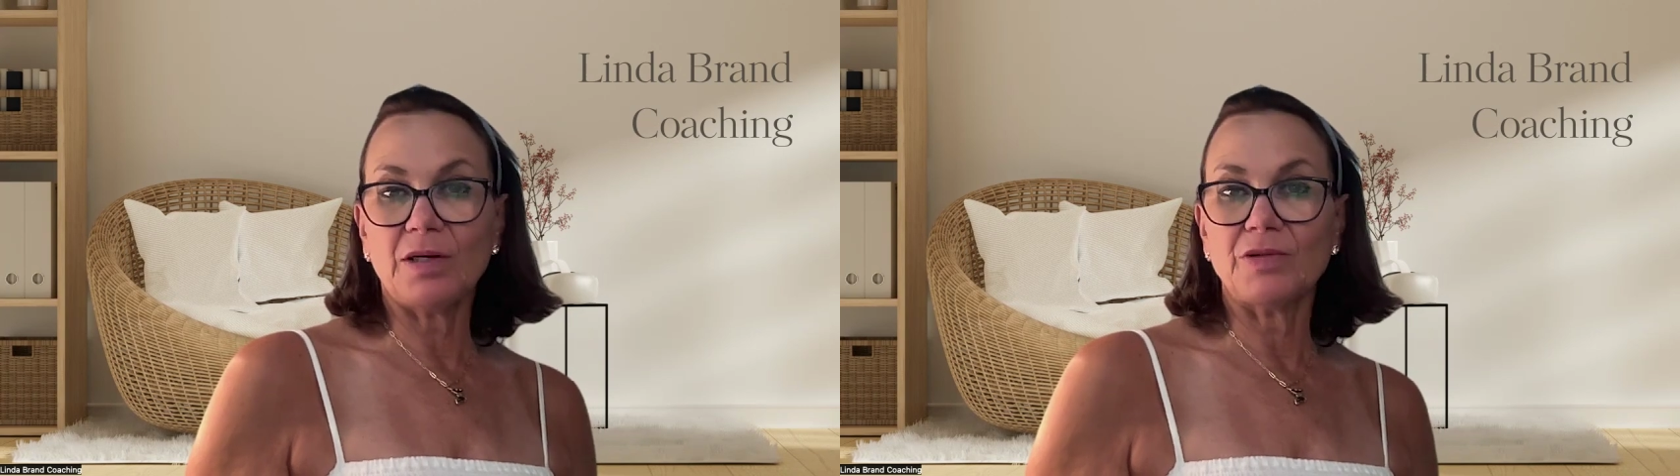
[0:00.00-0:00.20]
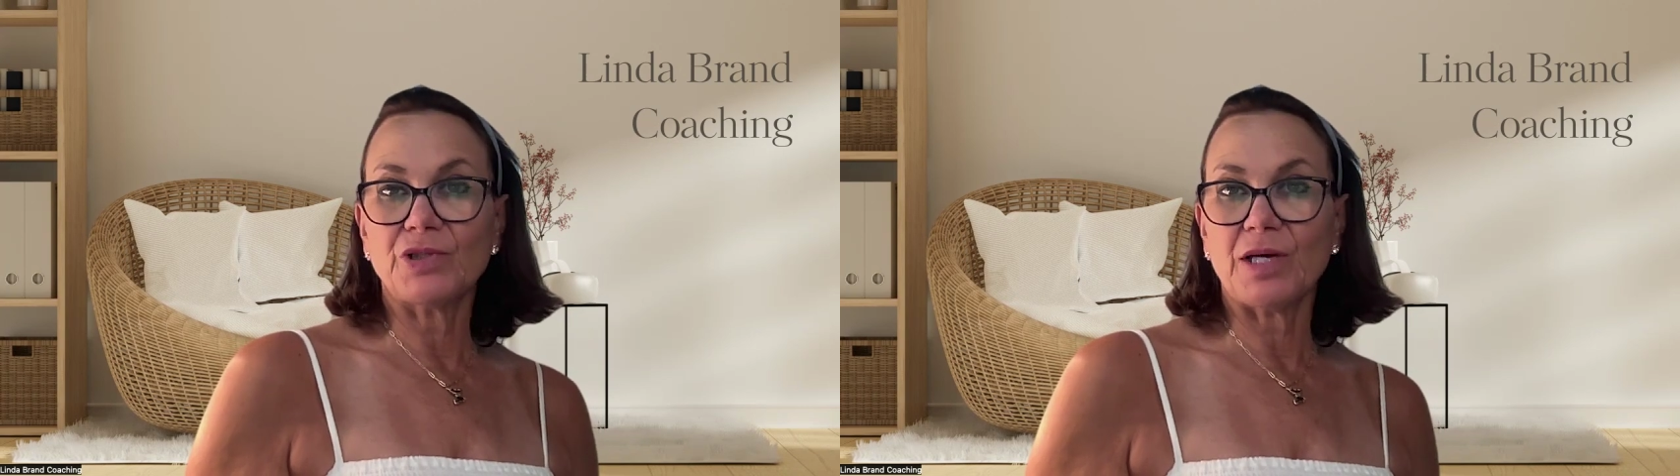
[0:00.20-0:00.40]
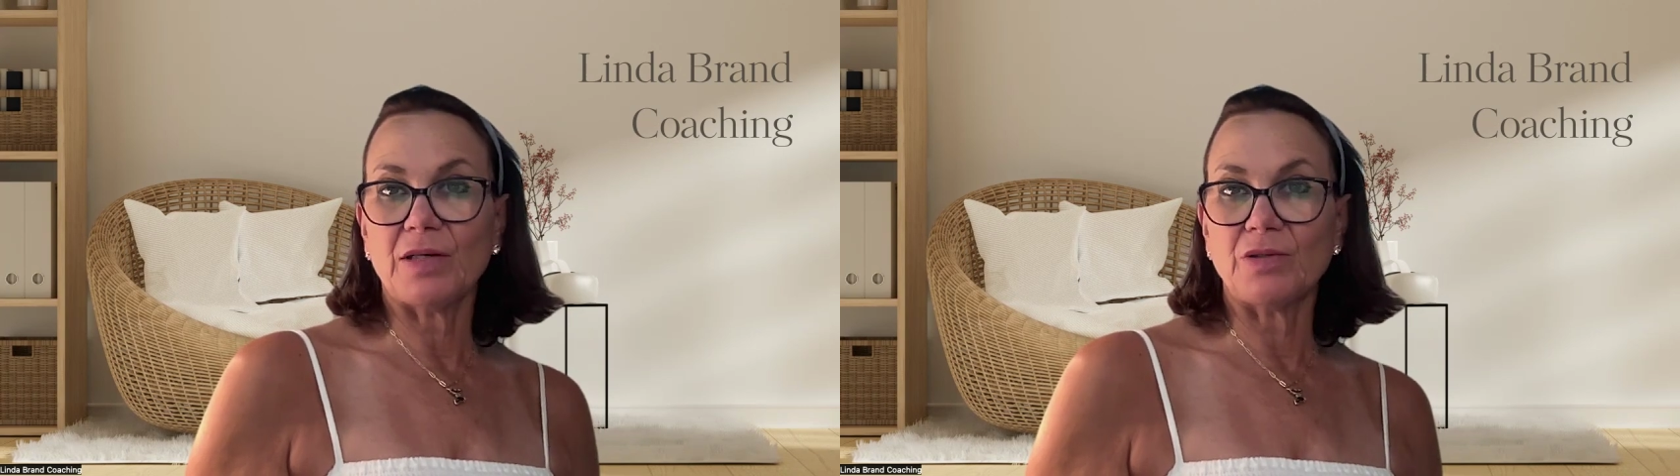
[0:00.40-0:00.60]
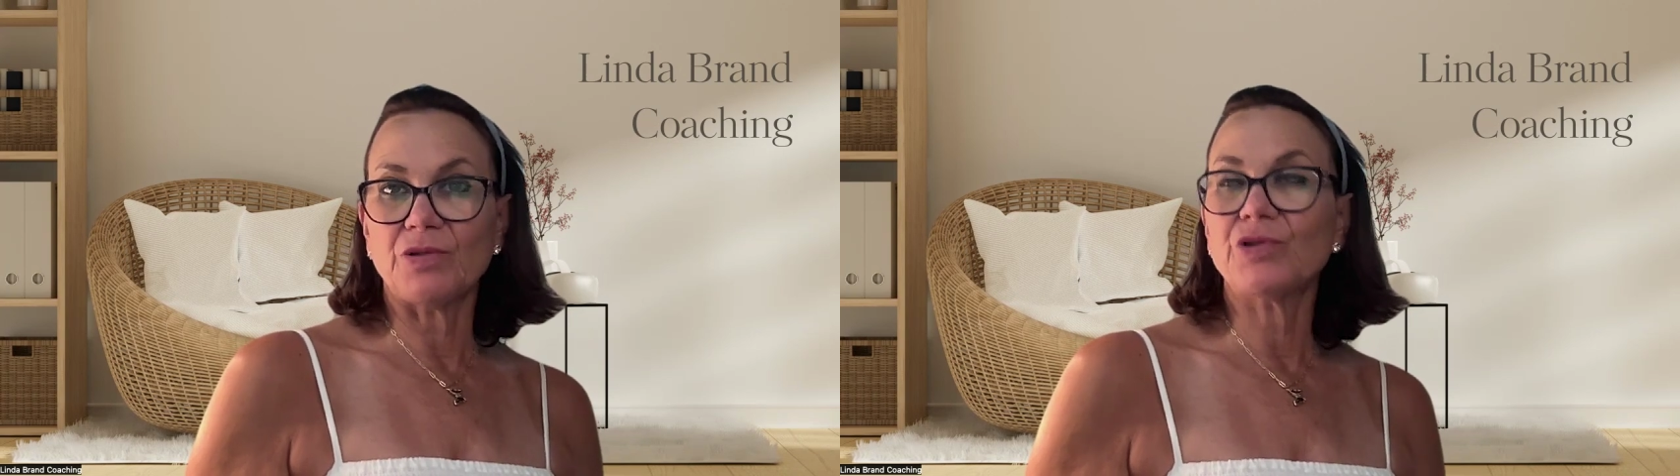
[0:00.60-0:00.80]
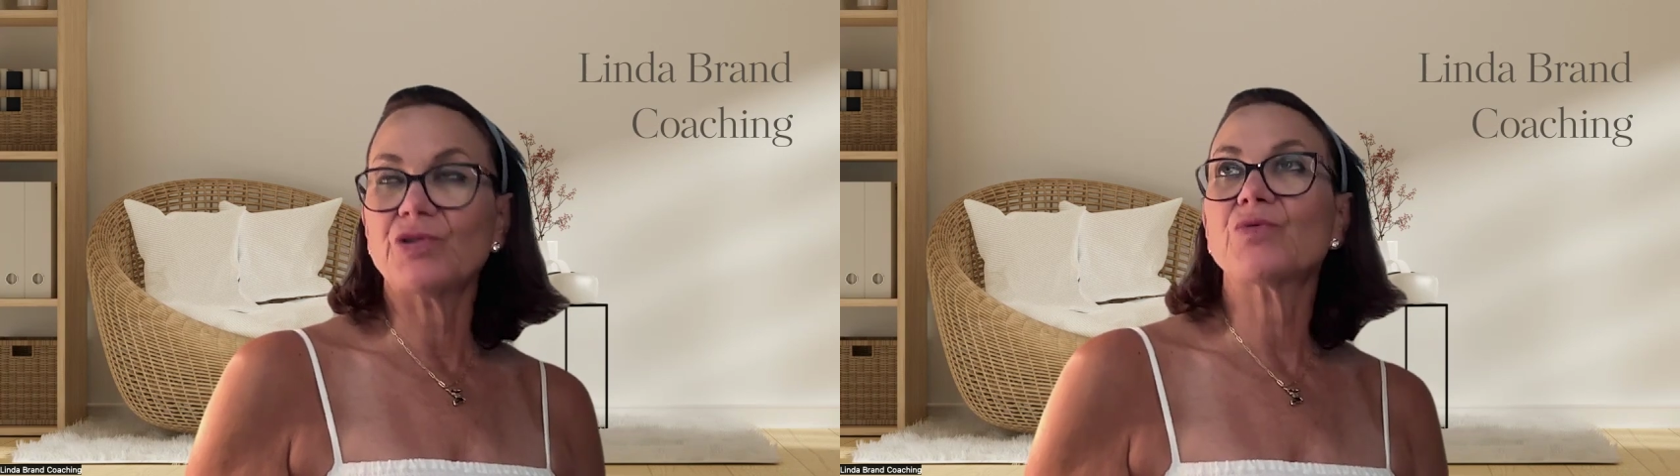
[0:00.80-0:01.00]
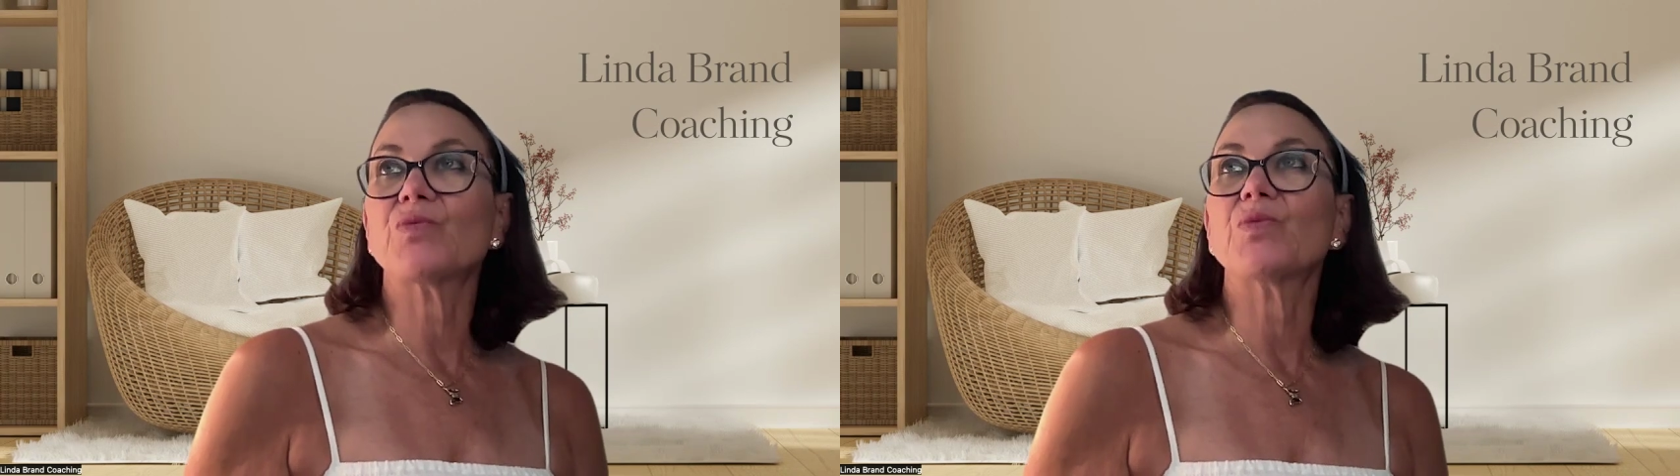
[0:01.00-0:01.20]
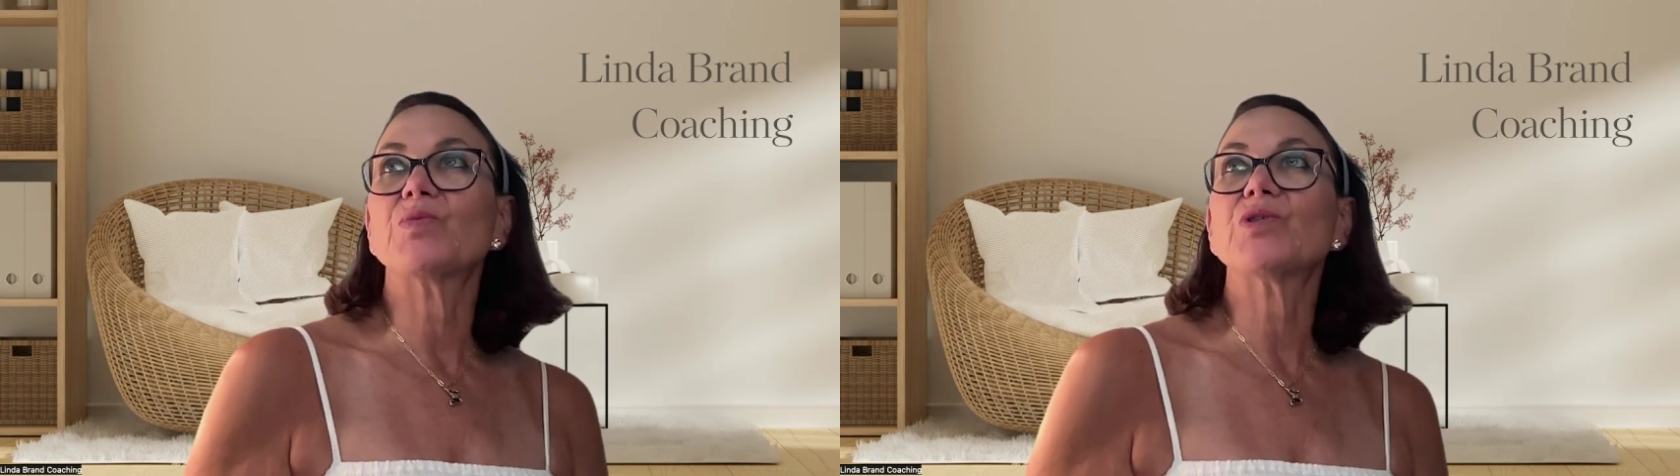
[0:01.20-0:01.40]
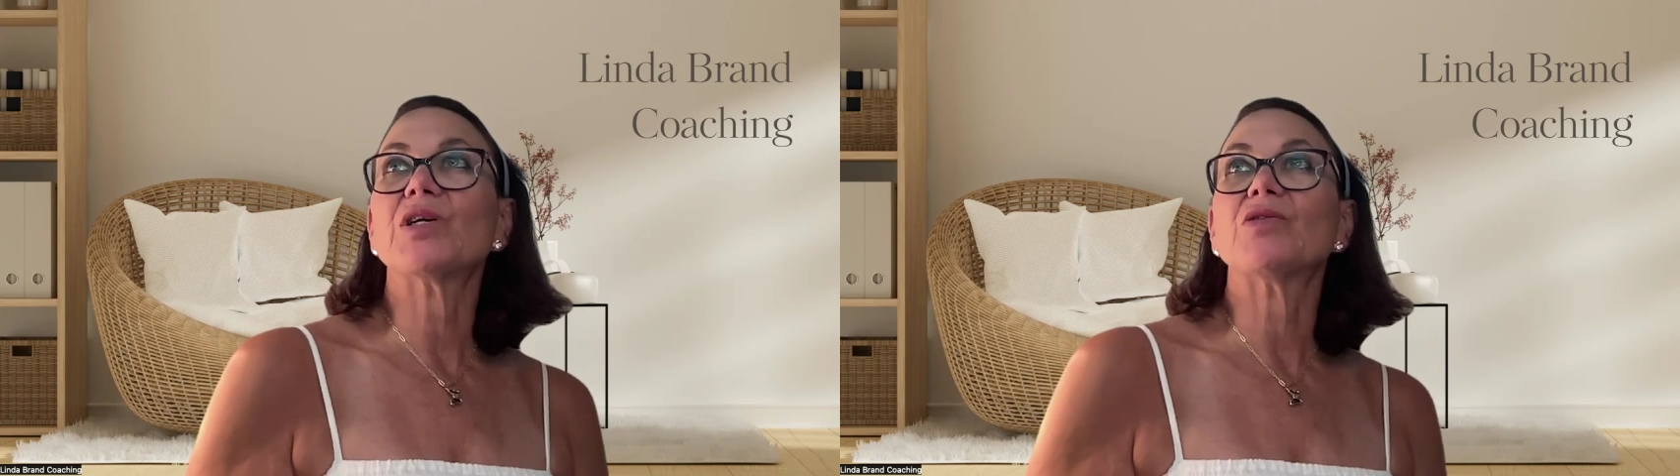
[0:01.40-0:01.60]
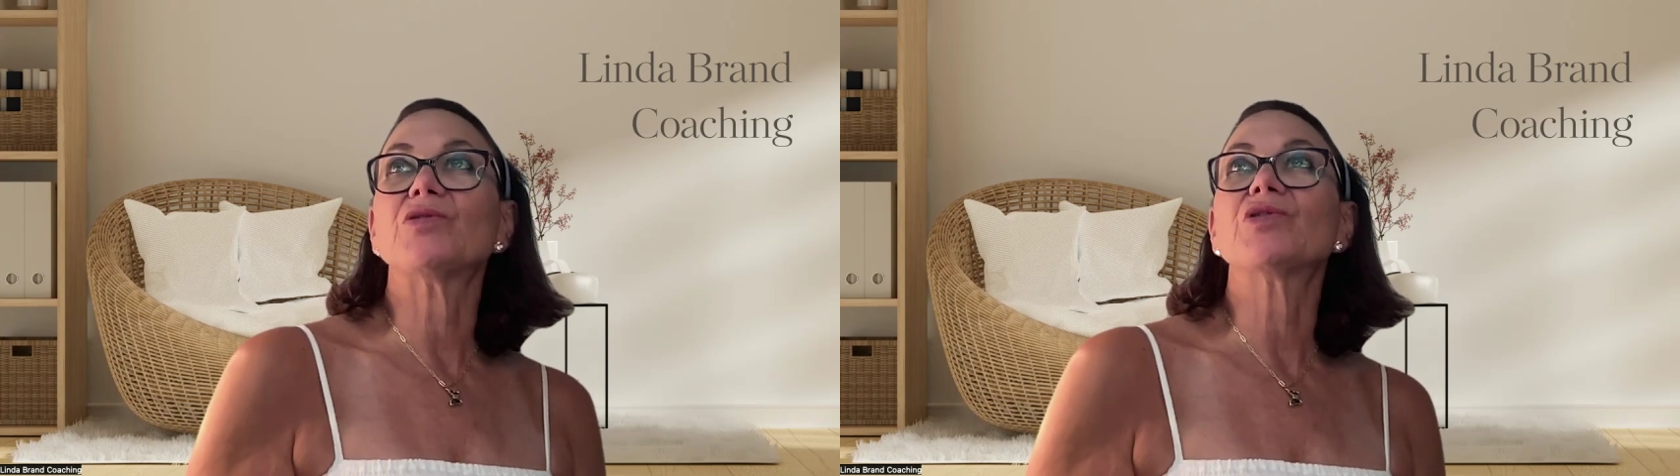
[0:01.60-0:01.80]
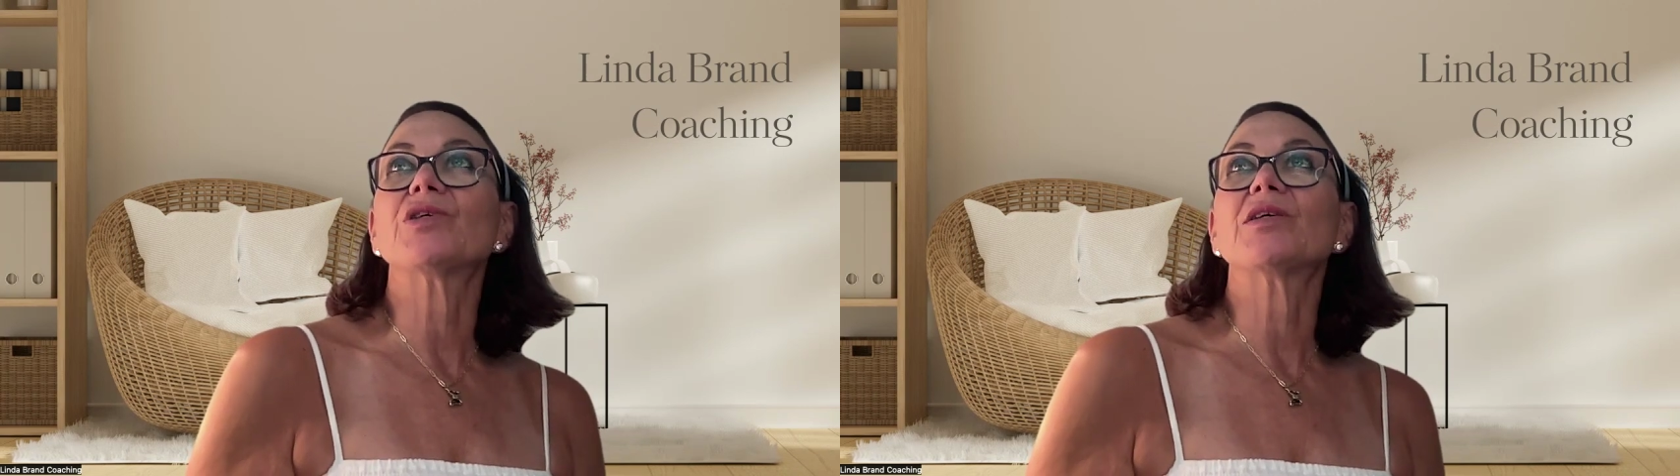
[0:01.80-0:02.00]
are
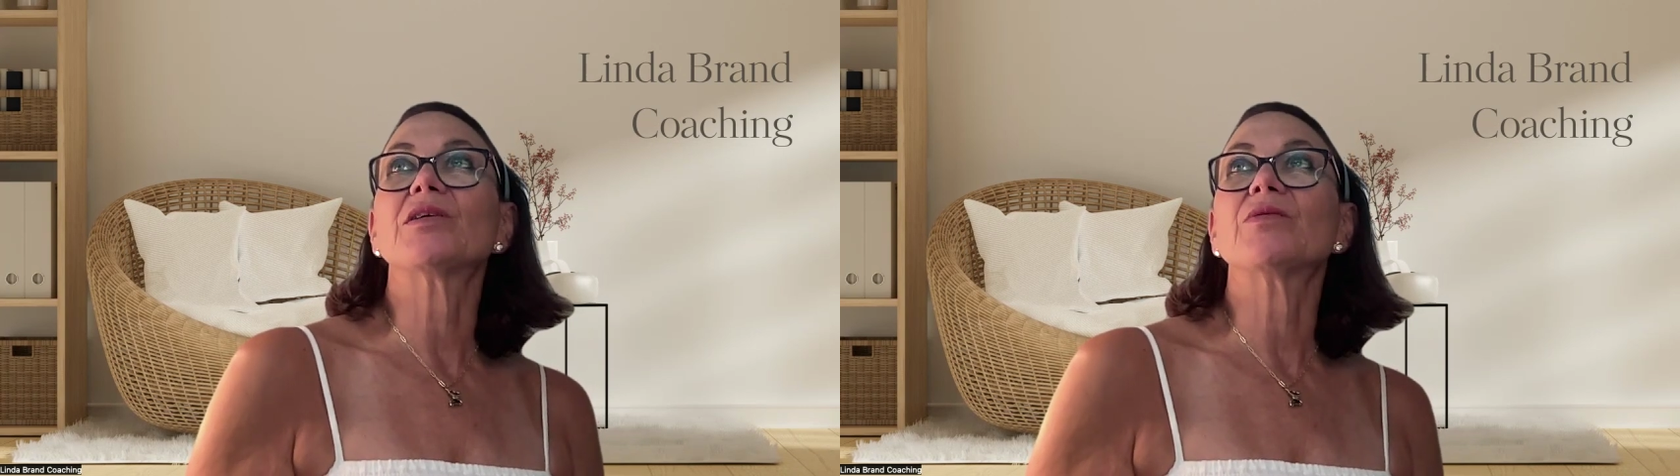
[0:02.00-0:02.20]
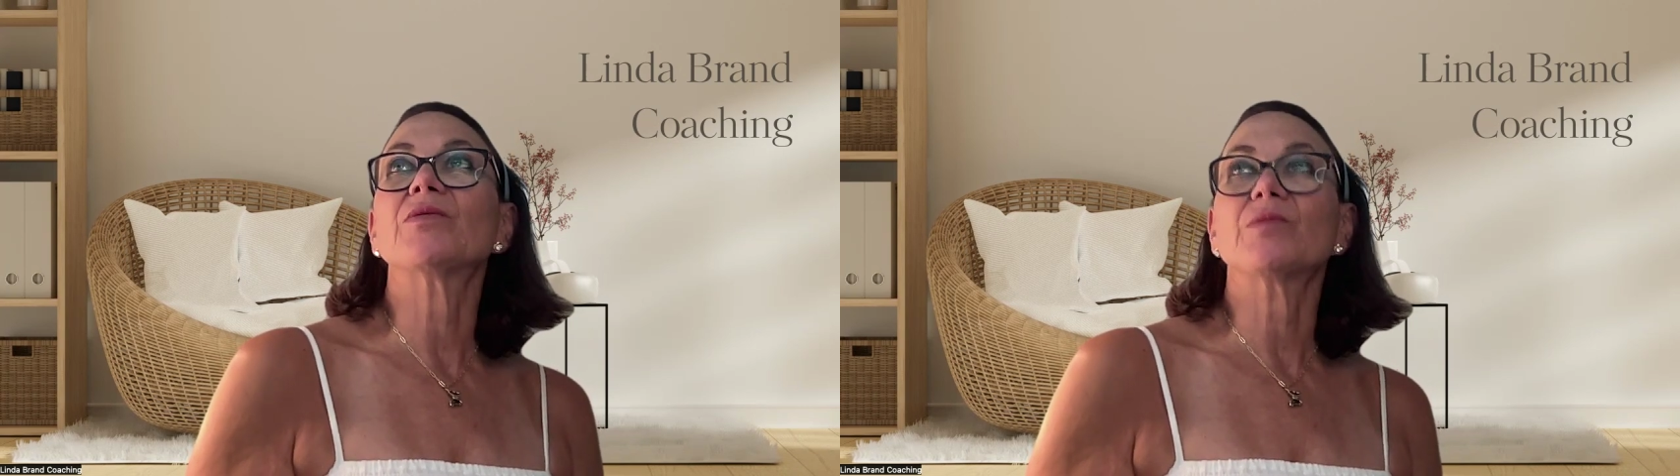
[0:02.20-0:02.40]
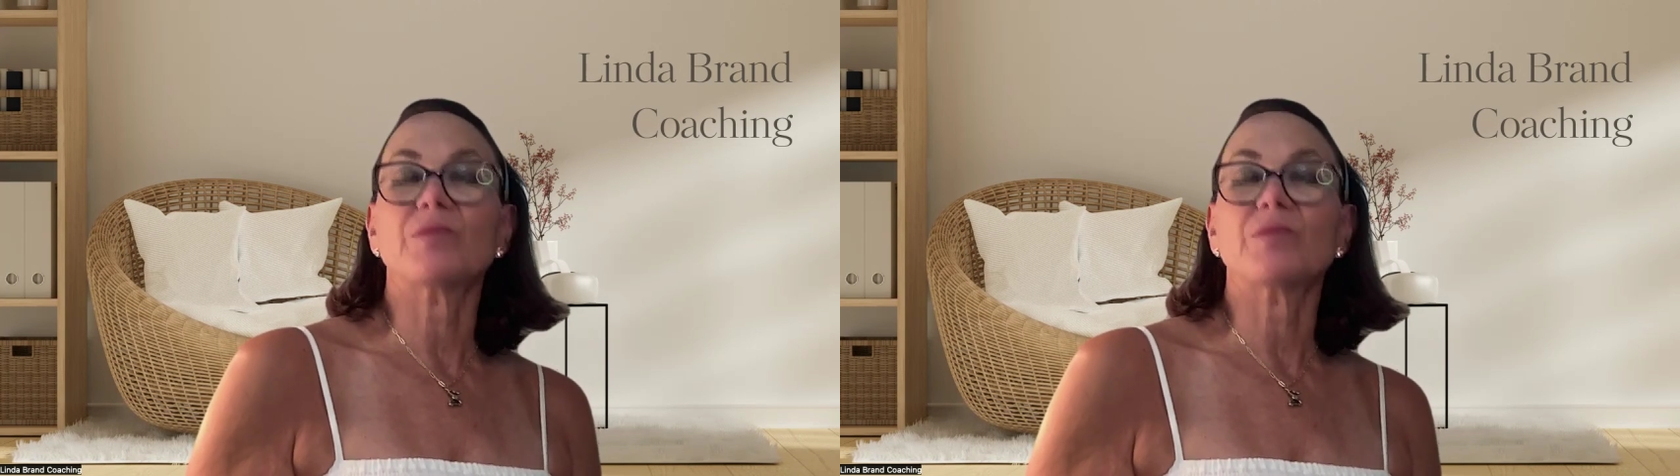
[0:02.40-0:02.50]
challenging